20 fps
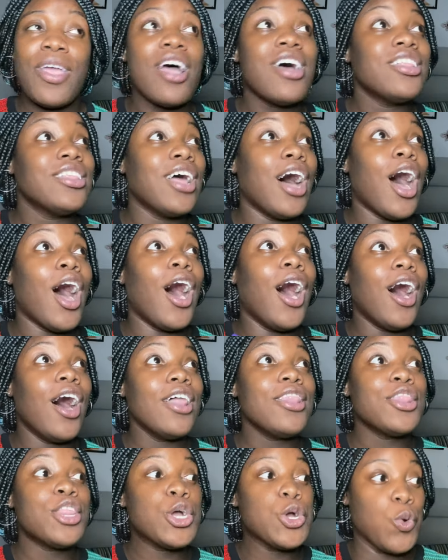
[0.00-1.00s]
The
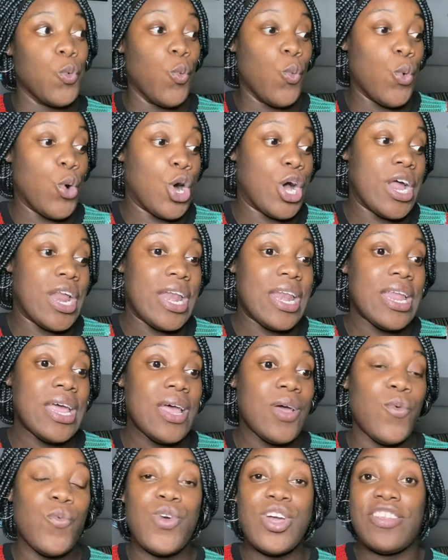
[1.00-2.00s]
other one,
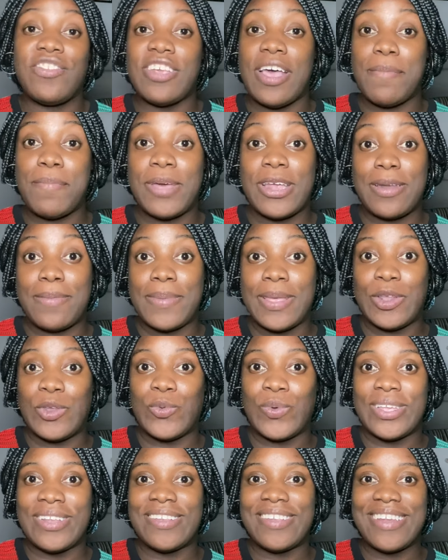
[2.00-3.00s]
which I'm gonna be
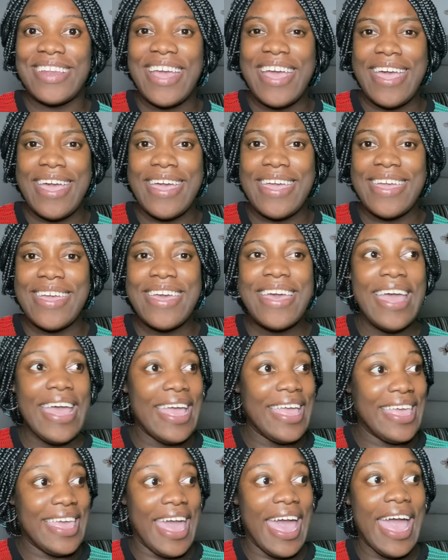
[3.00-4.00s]
doing today,
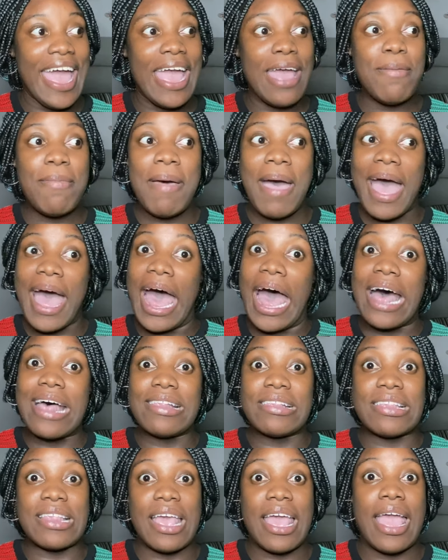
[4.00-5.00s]
came
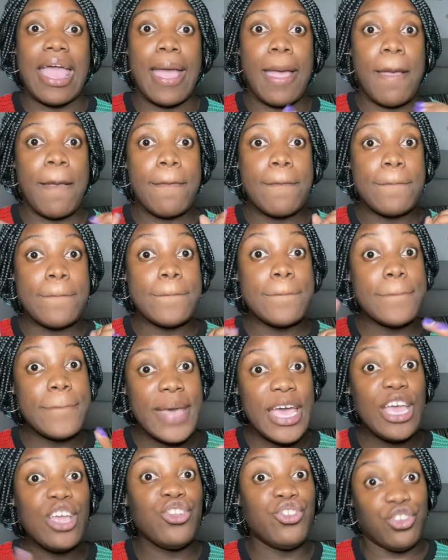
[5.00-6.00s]
as a
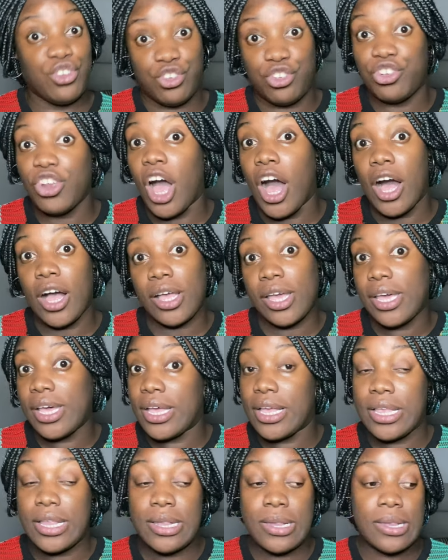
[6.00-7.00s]
major shock
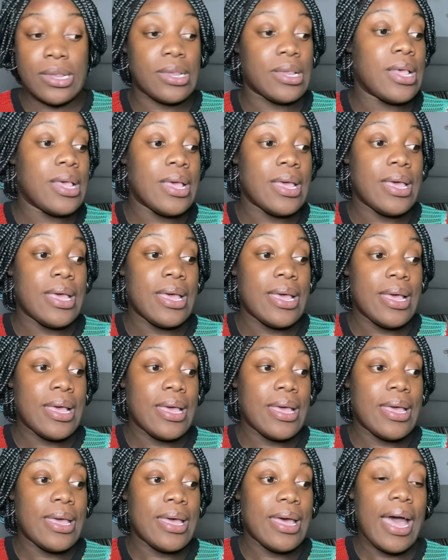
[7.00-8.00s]
because
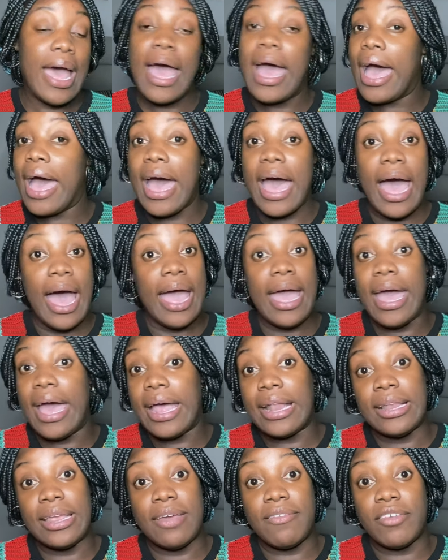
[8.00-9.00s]
I
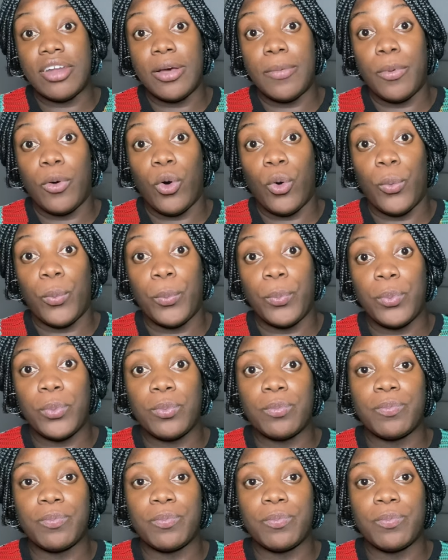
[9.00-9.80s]
had given up hope.